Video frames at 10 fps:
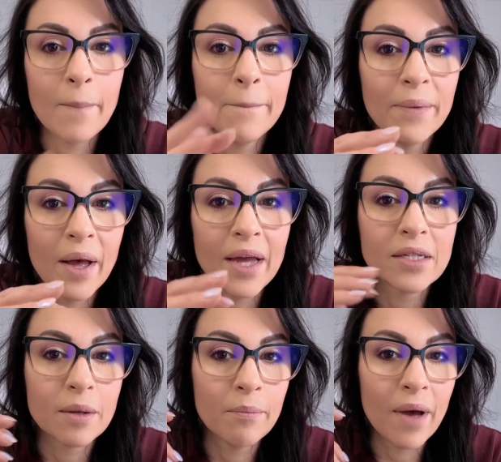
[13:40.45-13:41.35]
but
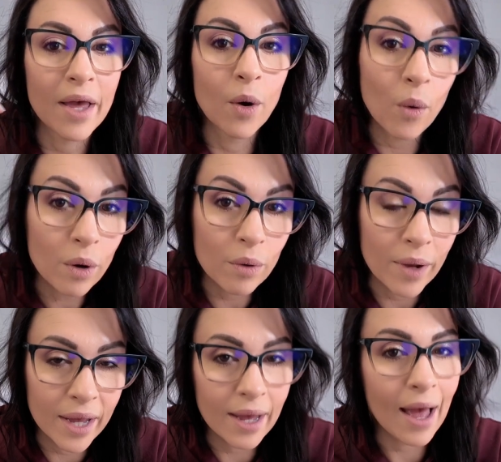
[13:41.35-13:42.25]
my Oura
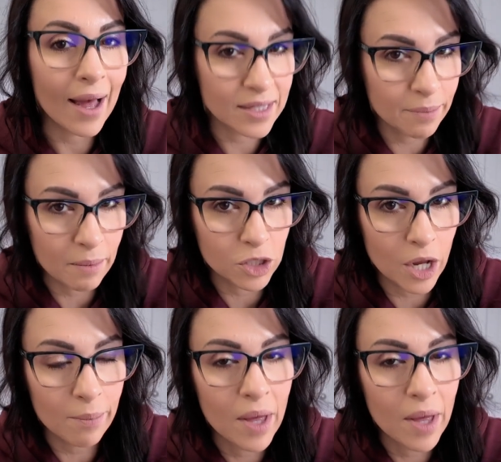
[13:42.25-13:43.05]
Ring has membership.